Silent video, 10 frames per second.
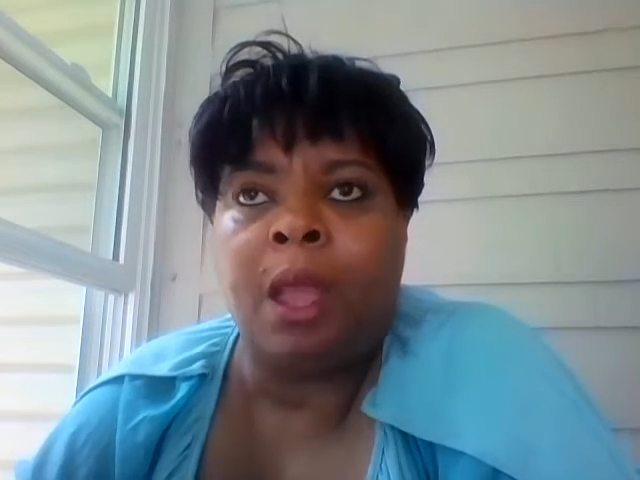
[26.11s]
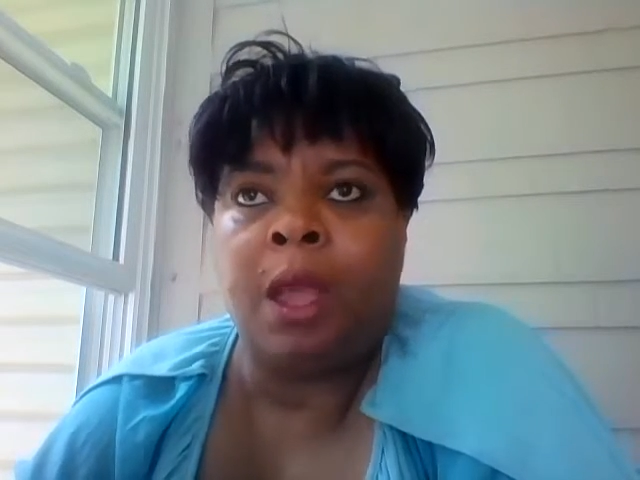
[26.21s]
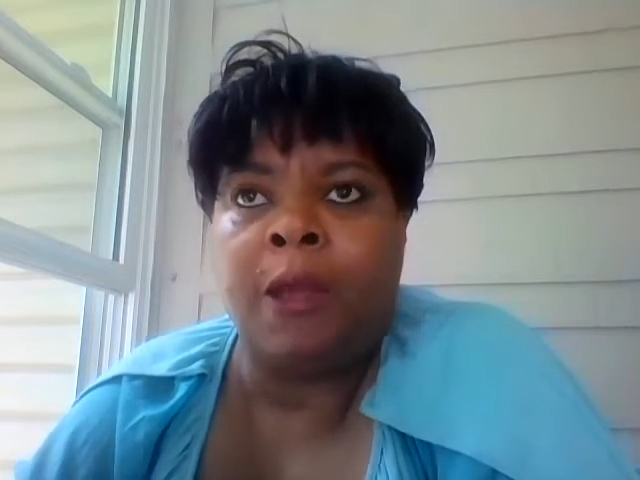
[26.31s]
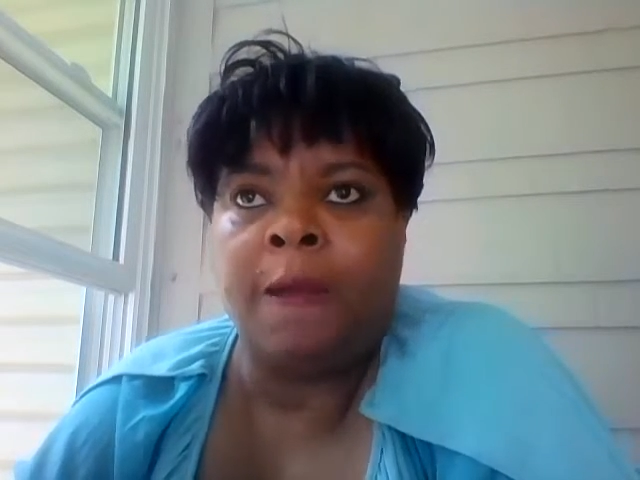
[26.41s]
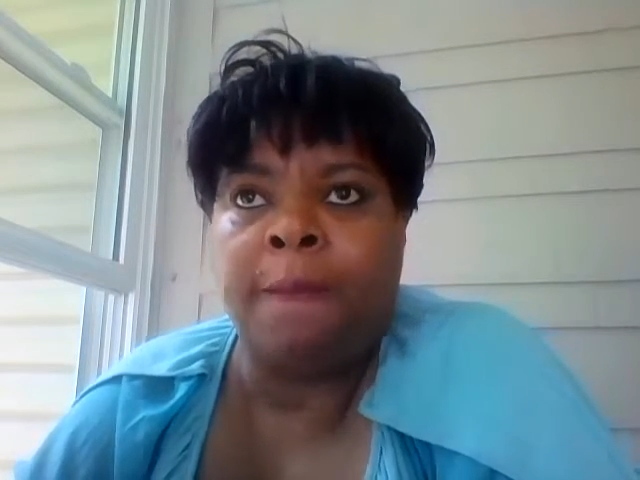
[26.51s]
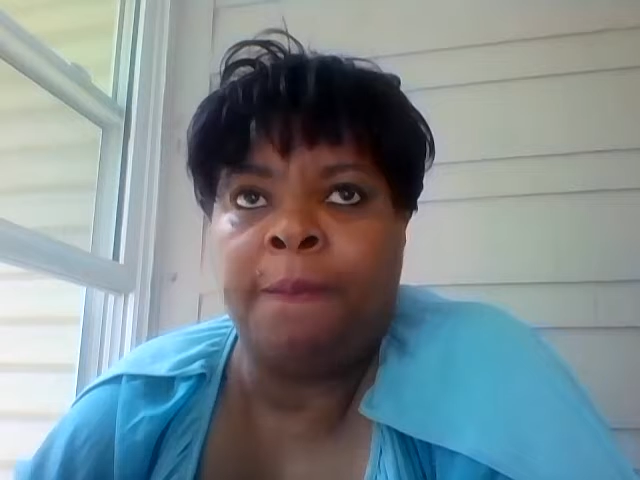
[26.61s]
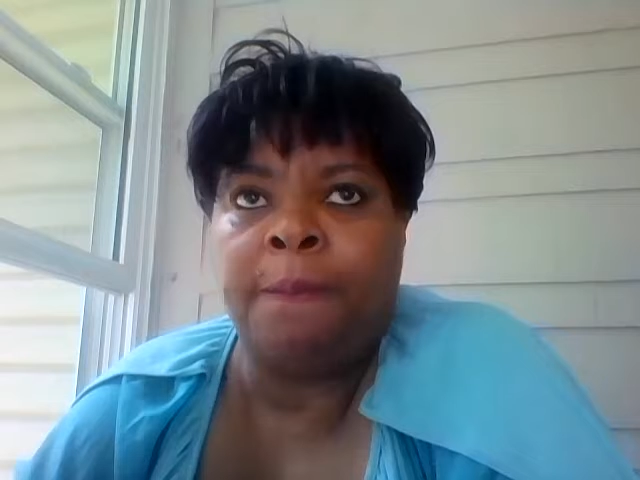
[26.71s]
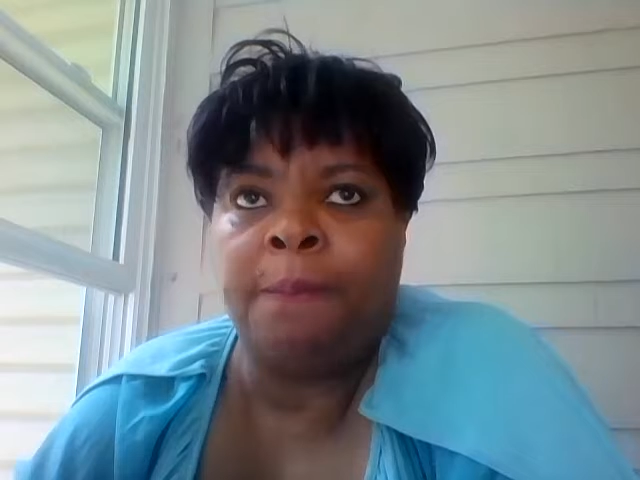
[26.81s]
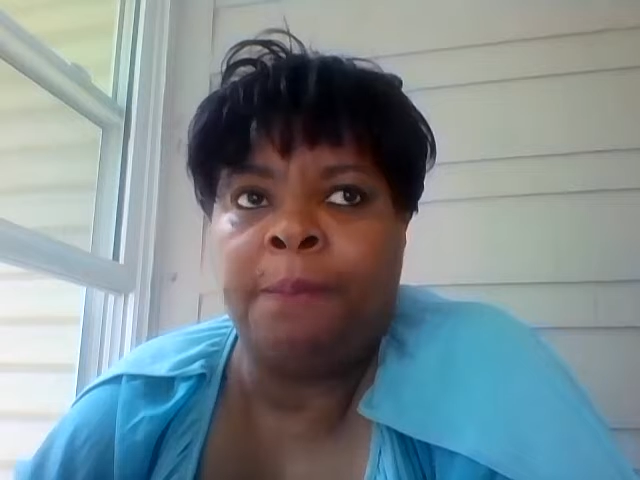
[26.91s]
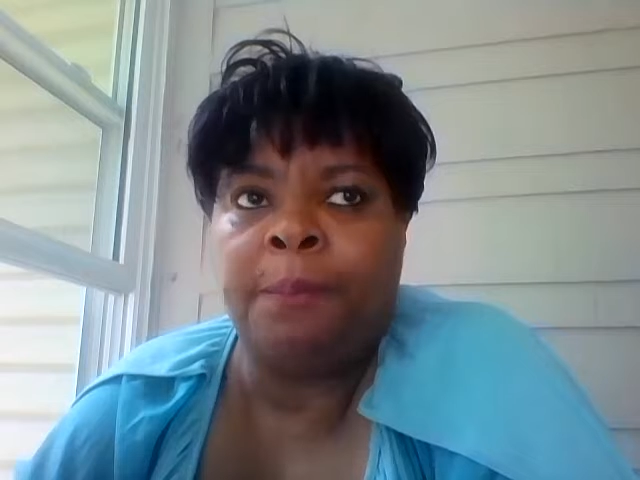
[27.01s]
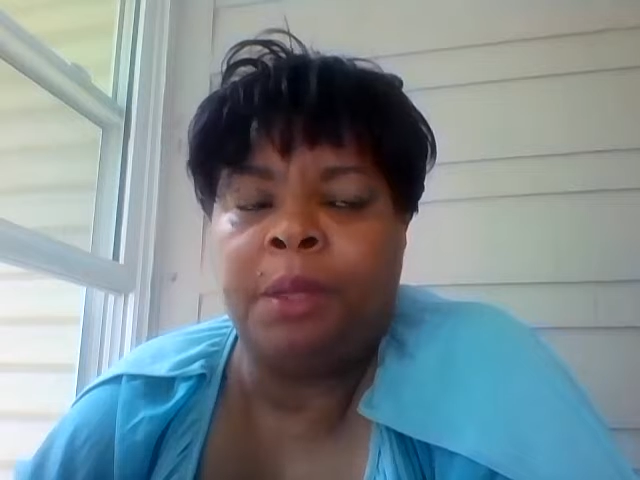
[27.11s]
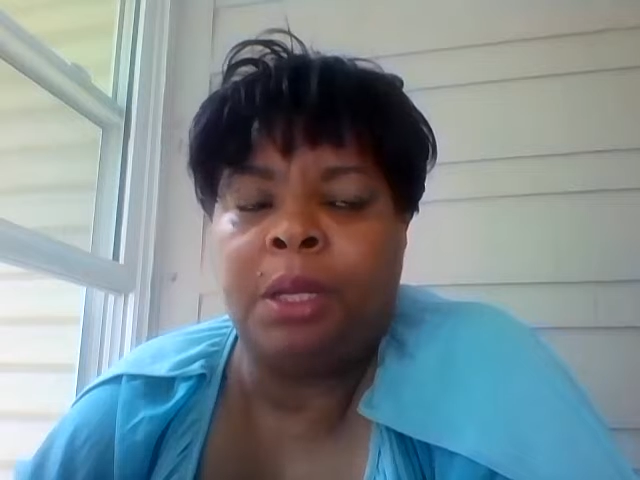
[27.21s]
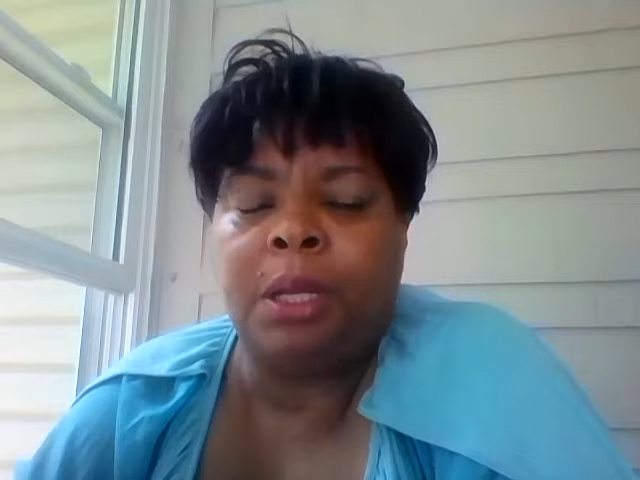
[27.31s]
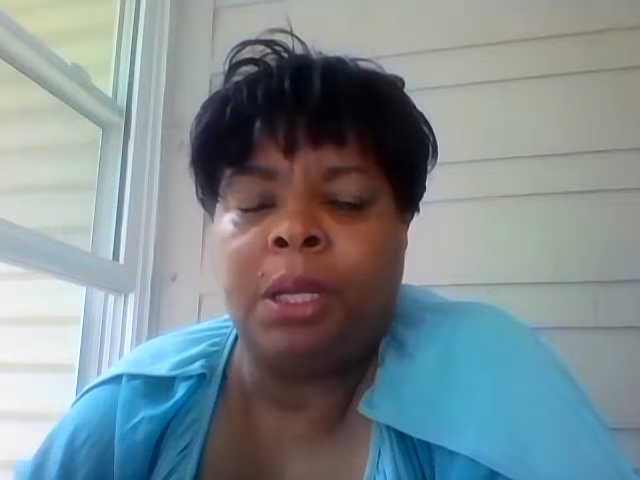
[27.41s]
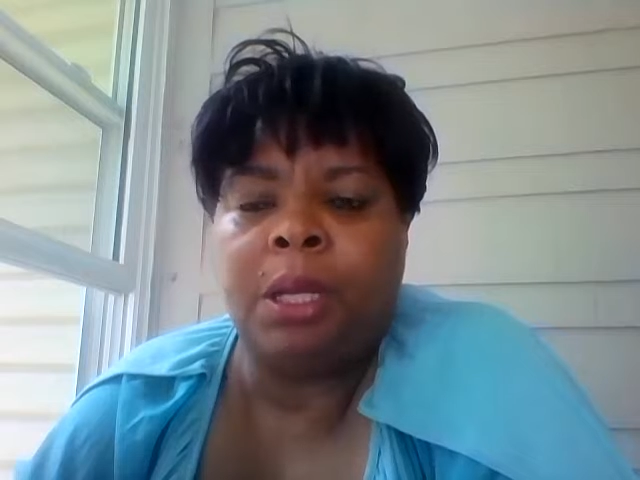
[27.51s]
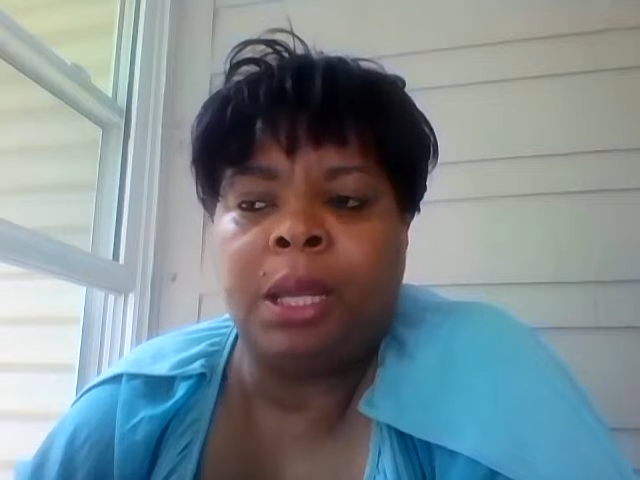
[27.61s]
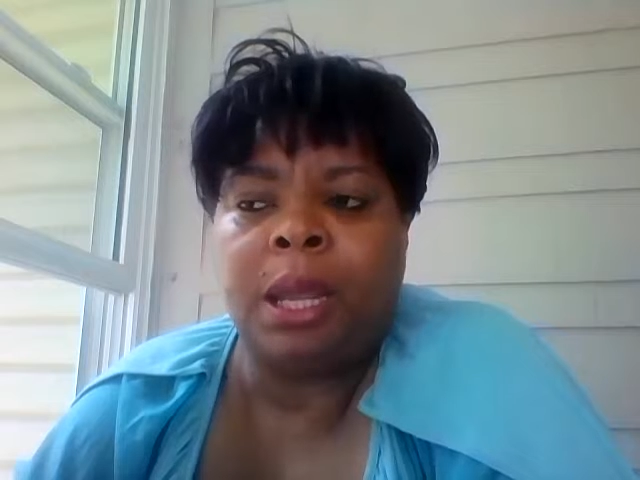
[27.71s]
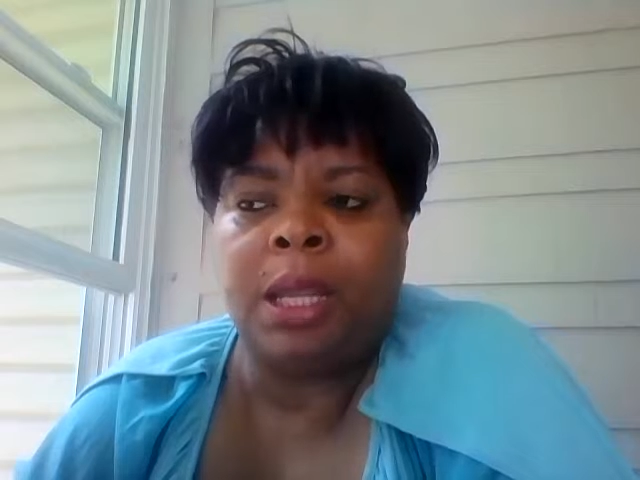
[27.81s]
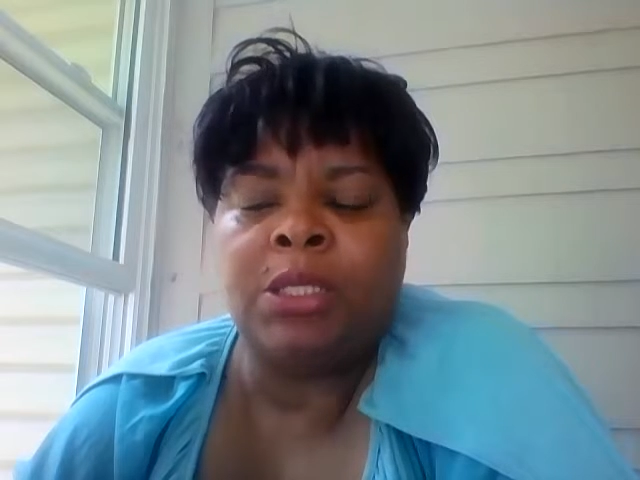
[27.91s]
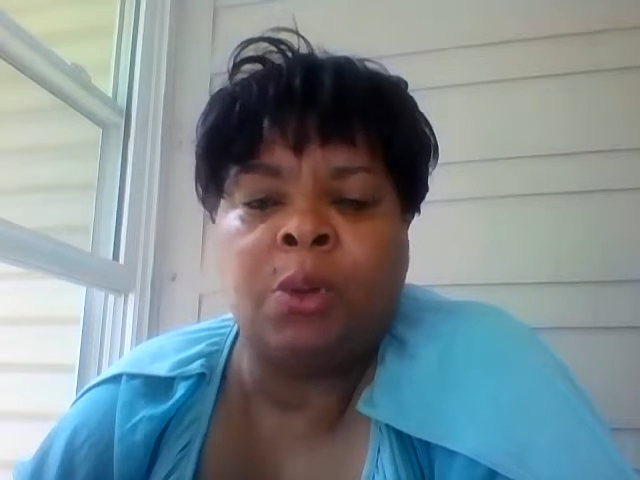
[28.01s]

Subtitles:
um, and